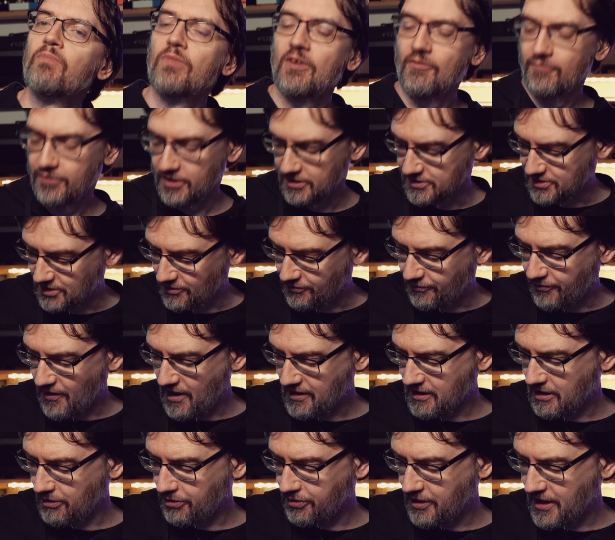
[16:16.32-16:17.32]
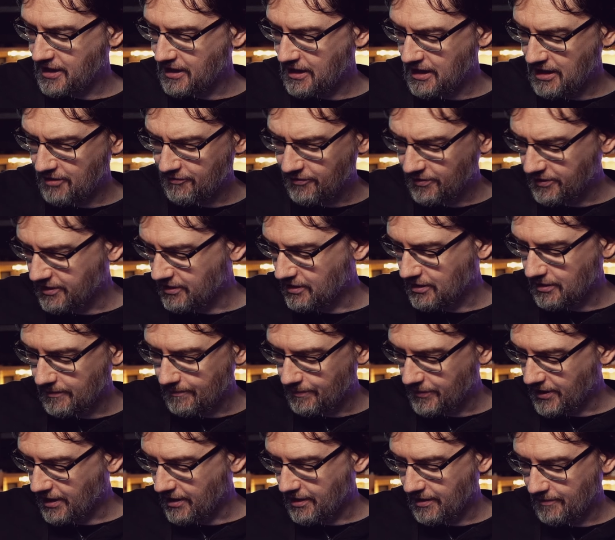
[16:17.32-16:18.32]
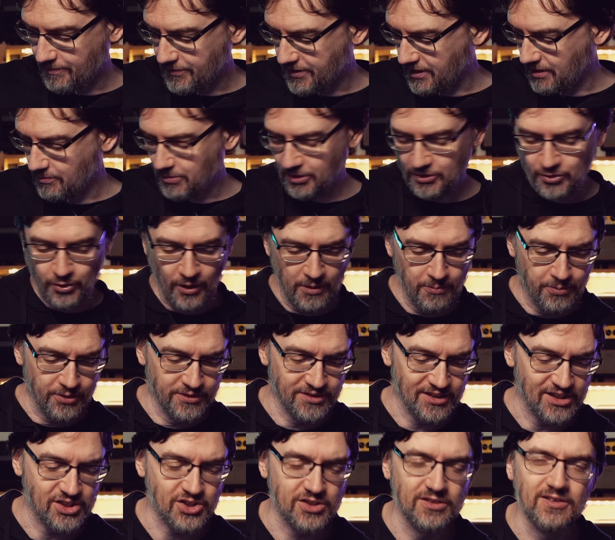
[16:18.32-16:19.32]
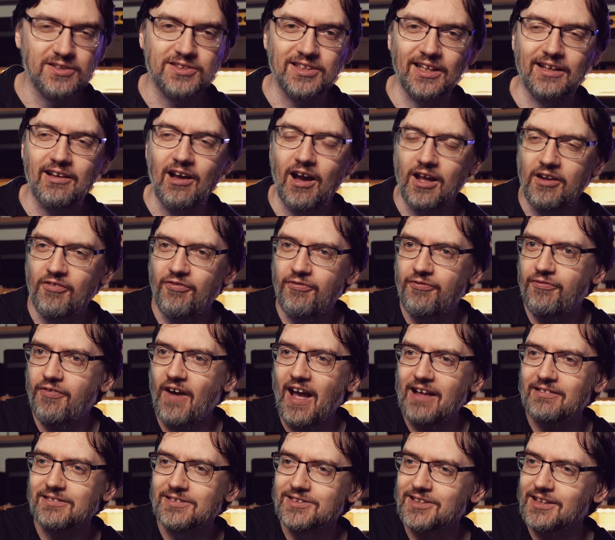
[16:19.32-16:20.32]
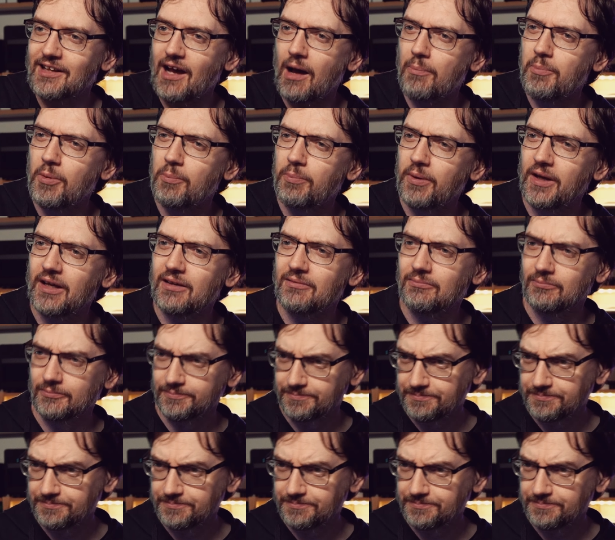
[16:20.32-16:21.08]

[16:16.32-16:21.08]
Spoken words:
For it's a funky thing, even the in between positions, it kind of fattens it up a bit.